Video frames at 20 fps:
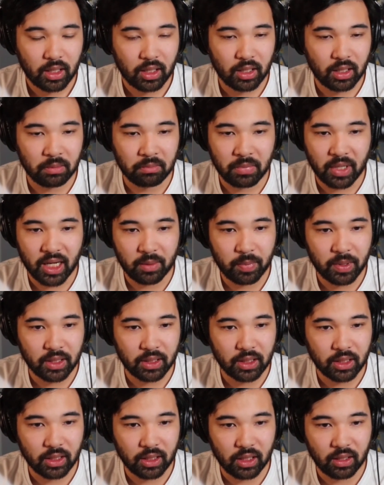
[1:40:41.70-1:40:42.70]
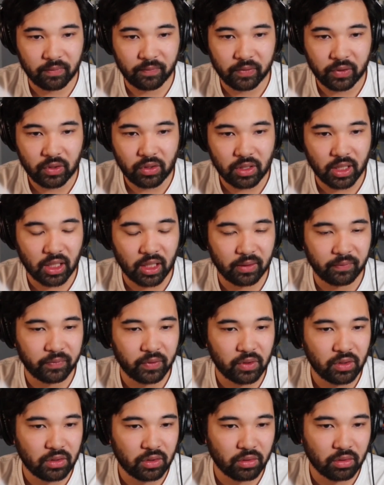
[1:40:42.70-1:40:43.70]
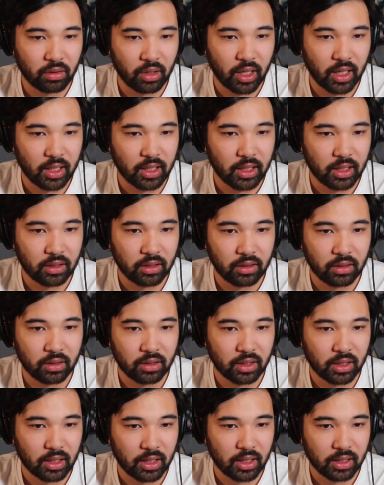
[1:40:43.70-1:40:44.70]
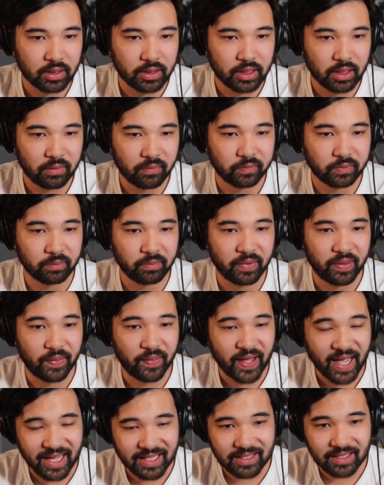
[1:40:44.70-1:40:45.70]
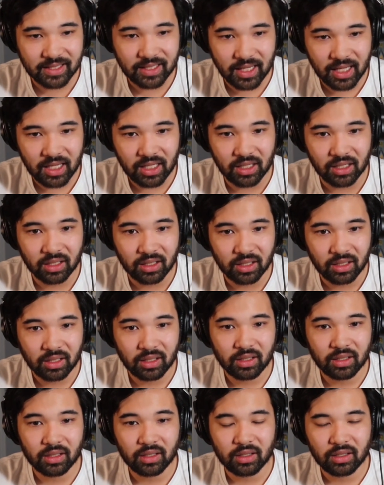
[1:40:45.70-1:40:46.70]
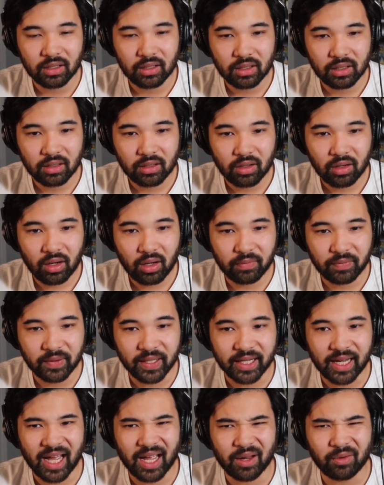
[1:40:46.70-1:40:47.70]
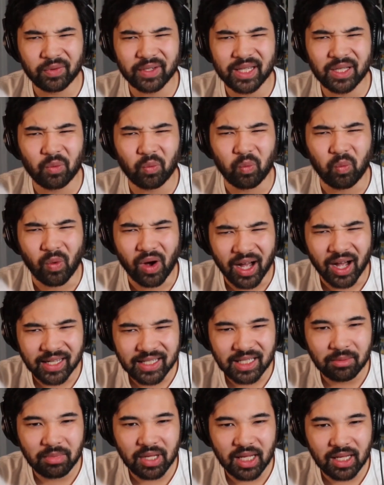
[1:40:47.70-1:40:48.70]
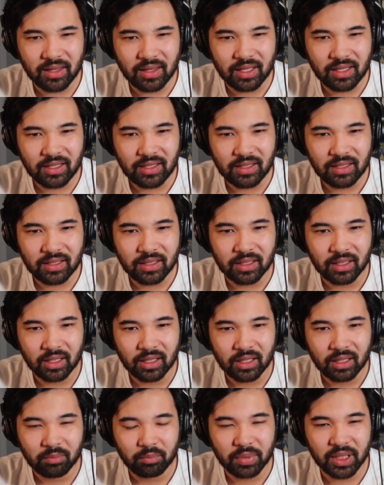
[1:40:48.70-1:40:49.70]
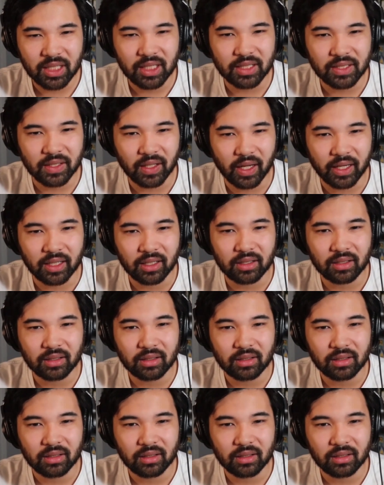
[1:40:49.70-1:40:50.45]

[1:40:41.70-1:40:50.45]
my opinion, if you're creating content from that state of like, I really want to make this because like